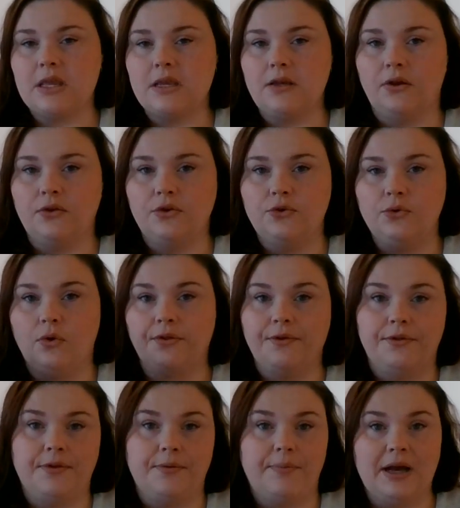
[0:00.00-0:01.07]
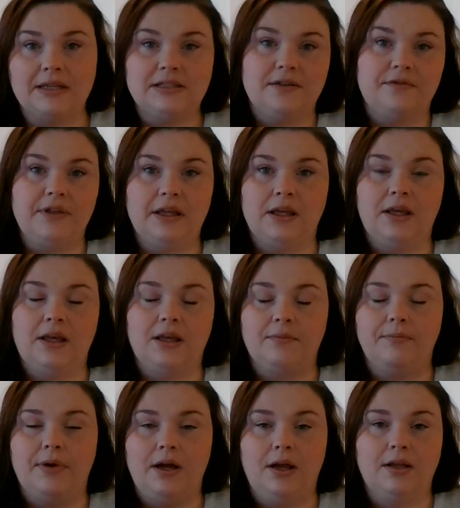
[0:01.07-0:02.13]
you know, you do all the positive thinking
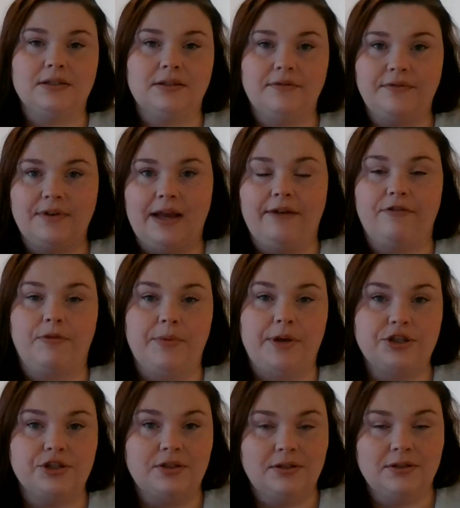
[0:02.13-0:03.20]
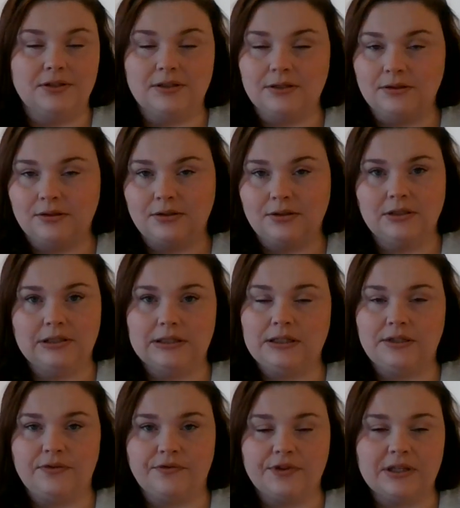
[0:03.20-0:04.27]
and positive affirmations and
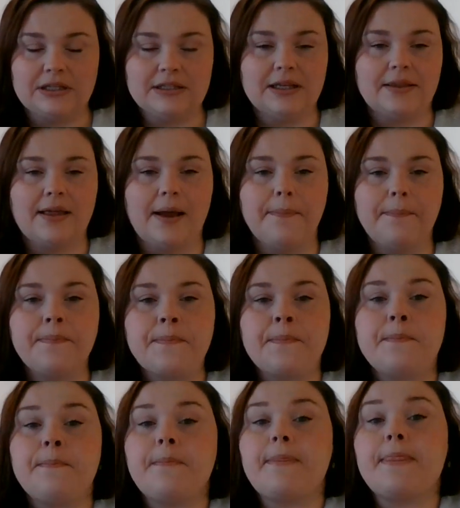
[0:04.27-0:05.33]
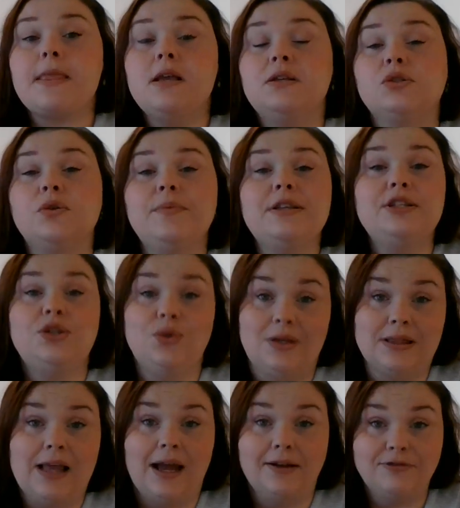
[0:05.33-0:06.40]
different things like that. So I've been
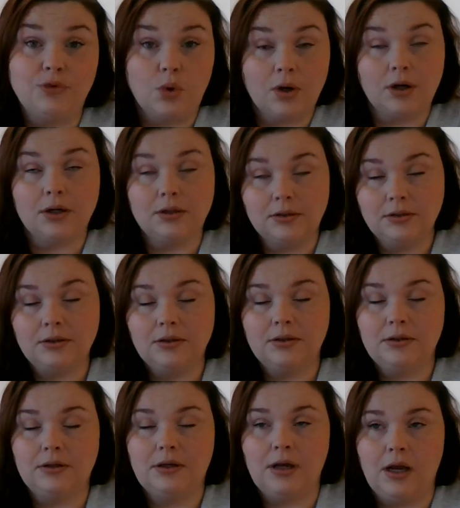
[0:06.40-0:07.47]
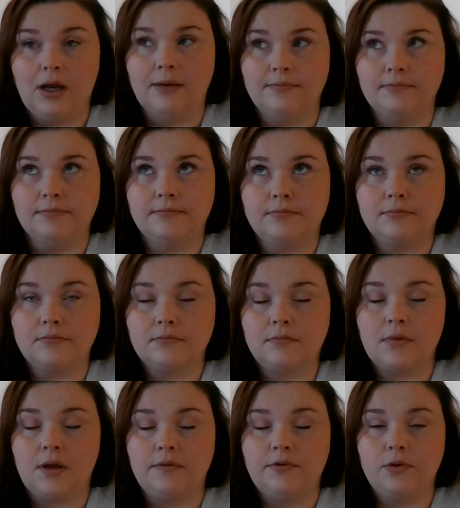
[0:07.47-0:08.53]
doing that for a
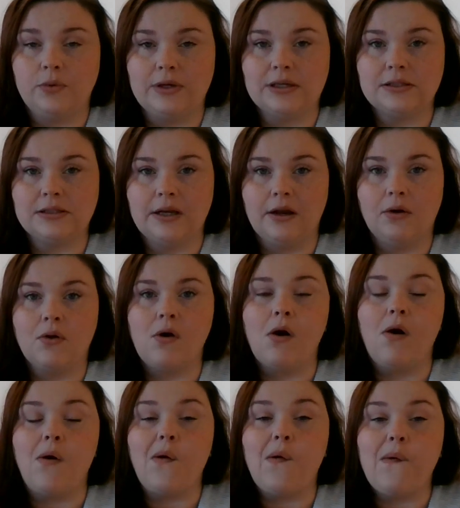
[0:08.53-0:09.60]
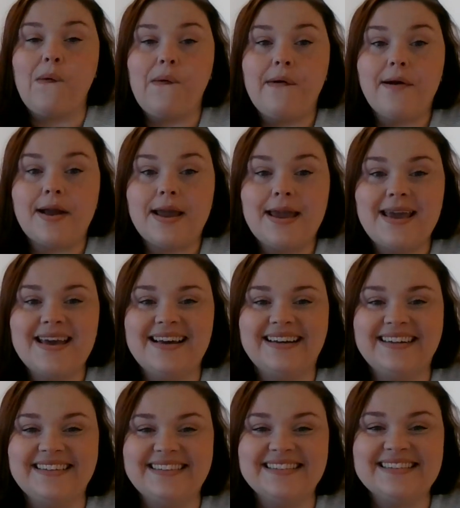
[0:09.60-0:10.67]
few weeks now.
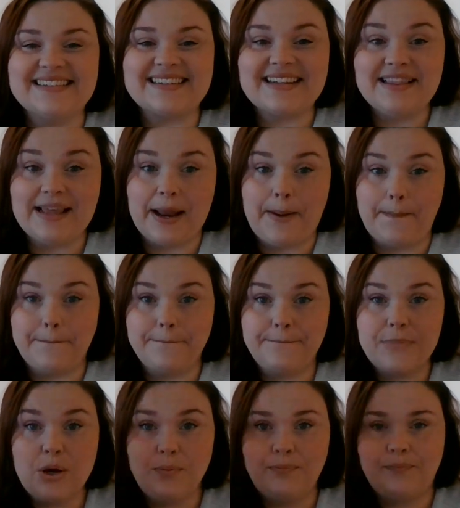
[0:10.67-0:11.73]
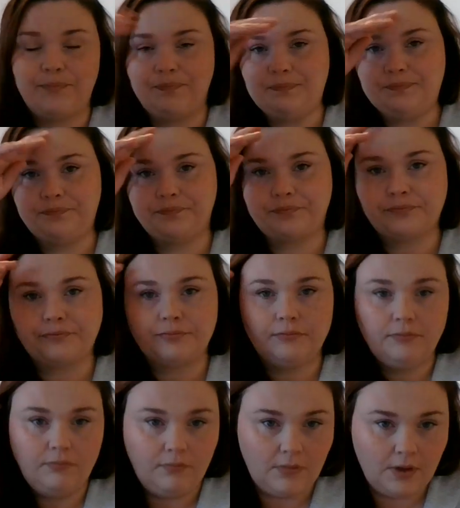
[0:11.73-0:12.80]
And then, boop,
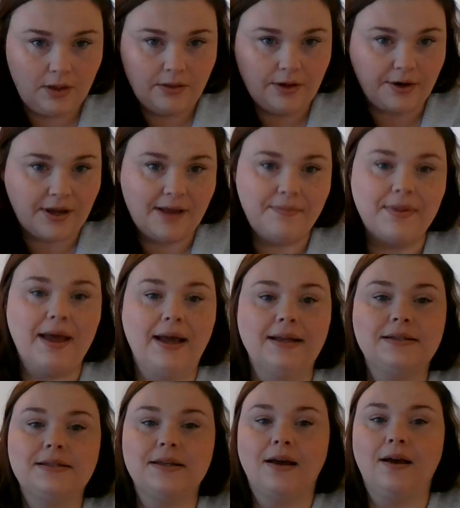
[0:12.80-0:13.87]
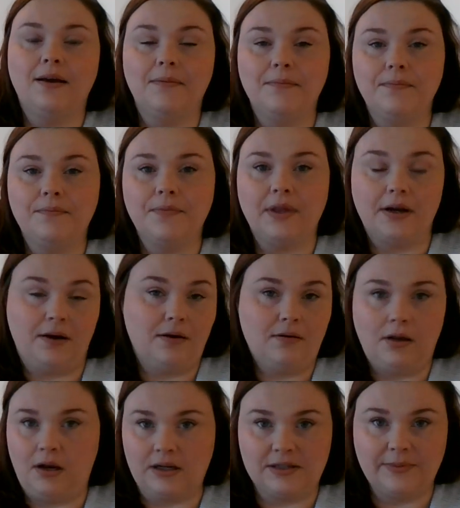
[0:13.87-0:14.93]
there came that, that
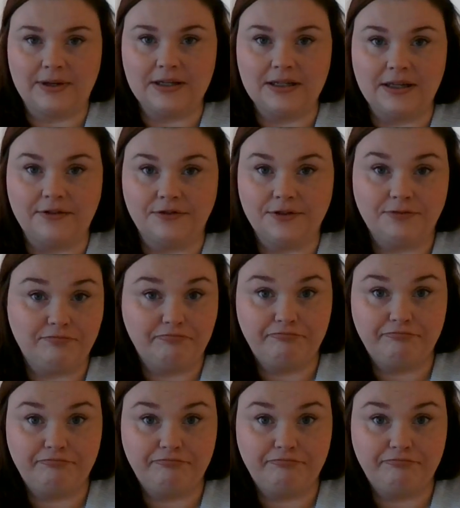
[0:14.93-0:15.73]
unexpected gift.